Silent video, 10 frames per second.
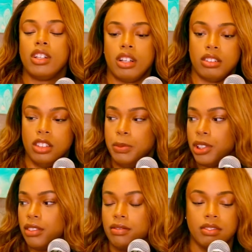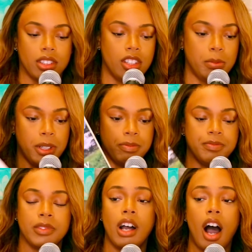Oops, excuse me.
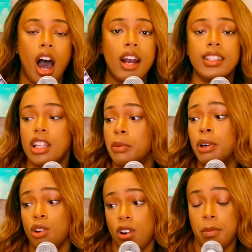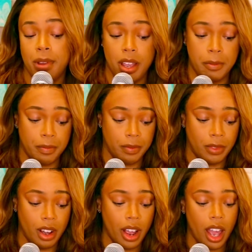Honestly, the book wrote me,
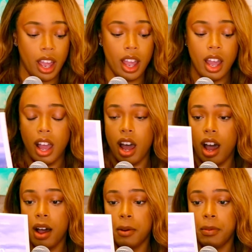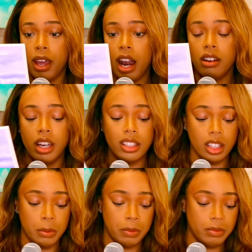okay? And I'll get into the
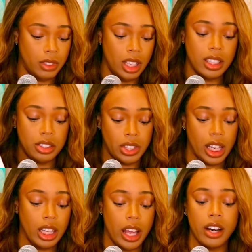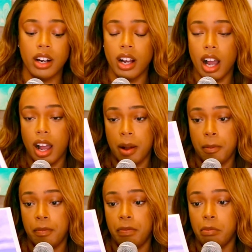details of that later.
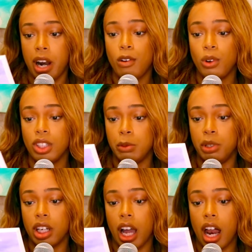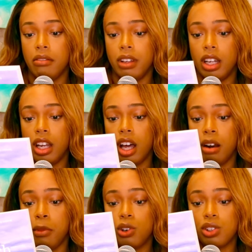But I wrote this book kind of in an
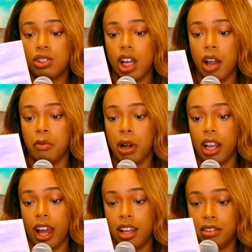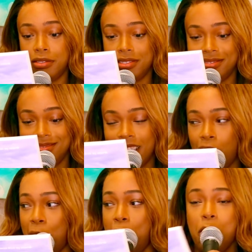emotional time in my life
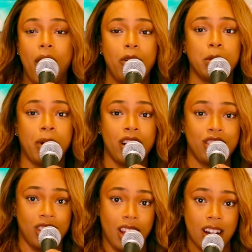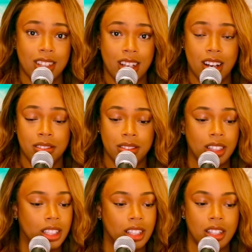where I was purging a lot of stuff,
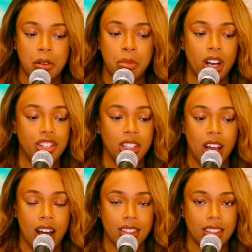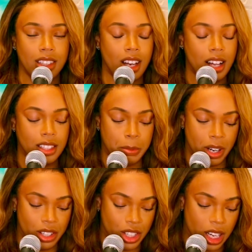purging lots of
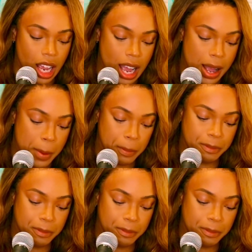purging. And